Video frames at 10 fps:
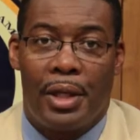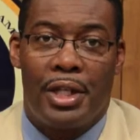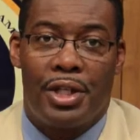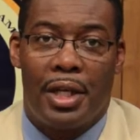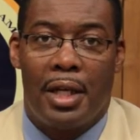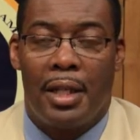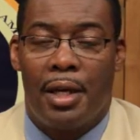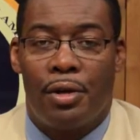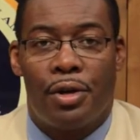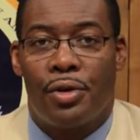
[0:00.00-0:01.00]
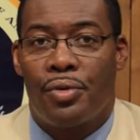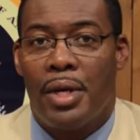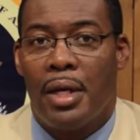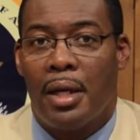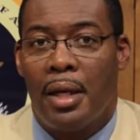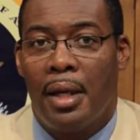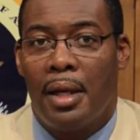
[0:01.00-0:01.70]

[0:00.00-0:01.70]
lynching, in that her career,